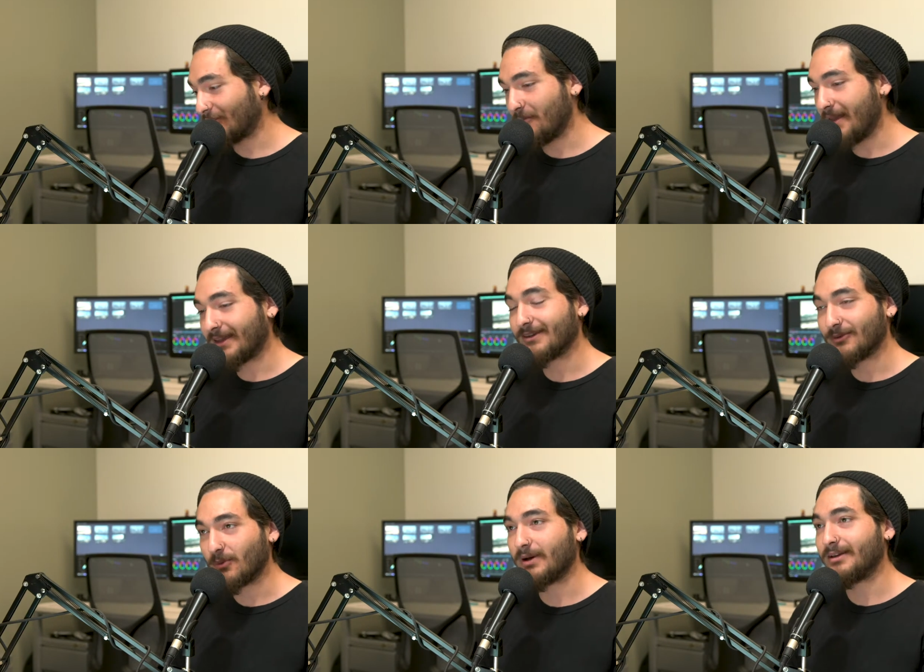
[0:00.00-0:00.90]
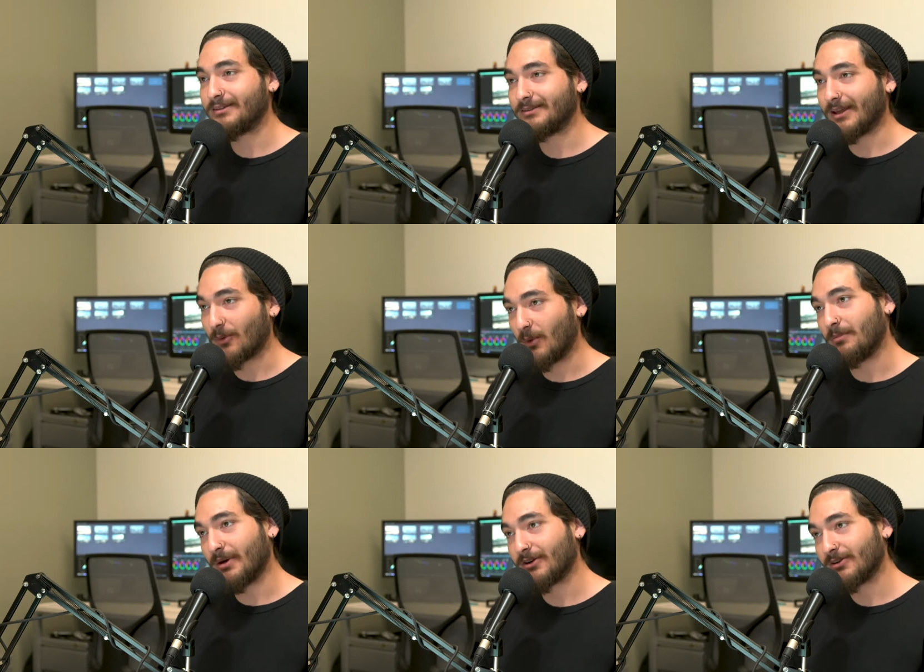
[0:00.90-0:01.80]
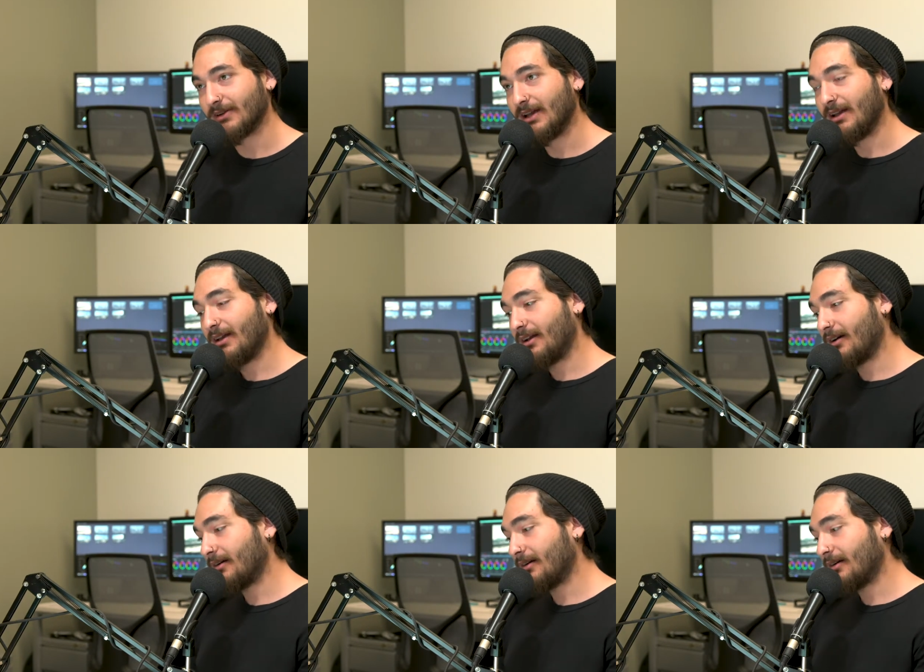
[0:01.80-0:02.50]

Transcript: to make it way like way better mm-hmm.